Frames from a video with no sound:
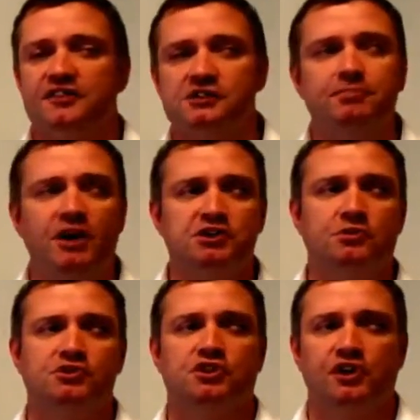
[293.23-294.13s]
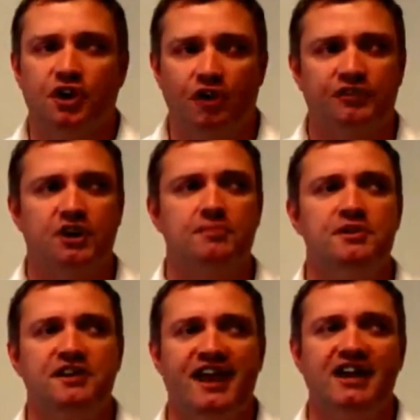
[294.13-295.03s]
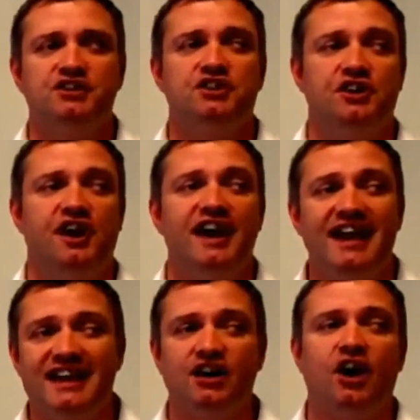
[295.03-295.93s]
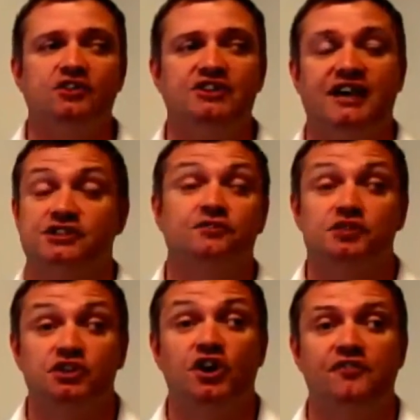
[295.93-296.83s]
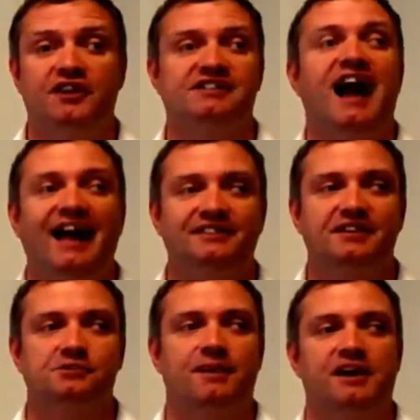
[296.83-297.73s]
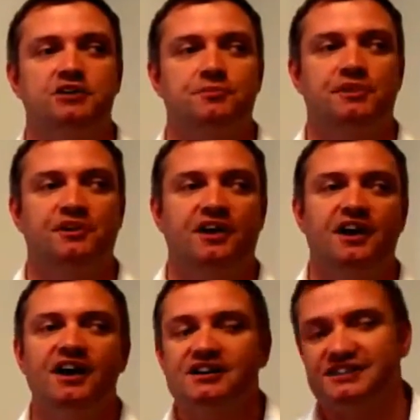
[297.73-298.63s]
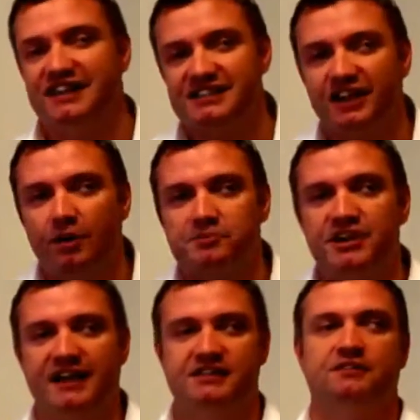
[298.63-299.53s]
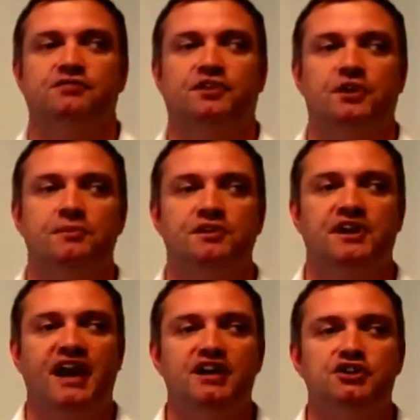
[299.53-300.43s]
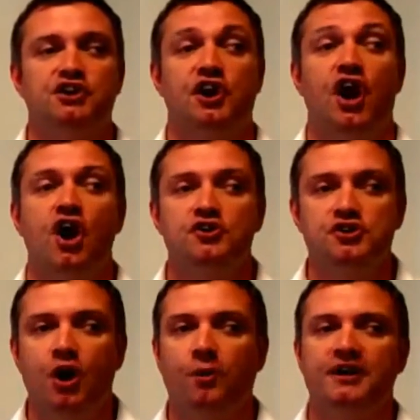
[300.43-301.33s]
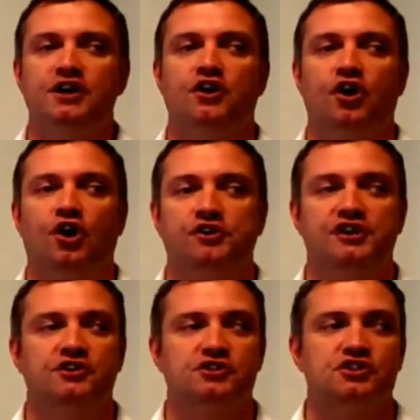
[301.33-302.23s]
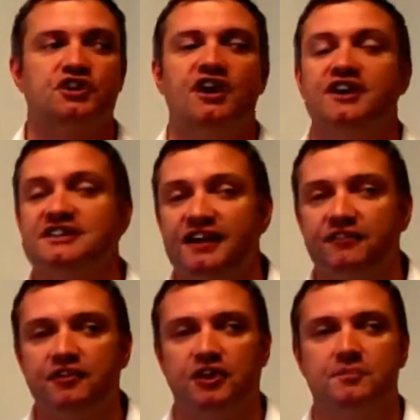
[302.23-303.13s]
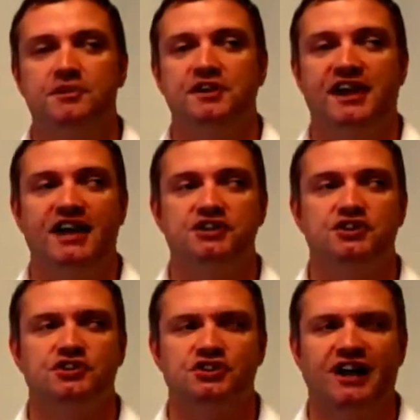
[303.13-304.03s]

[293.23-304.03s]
And this module is going to cover communication in context of service and its management, setting objectives for communication, knowing your audience, different communication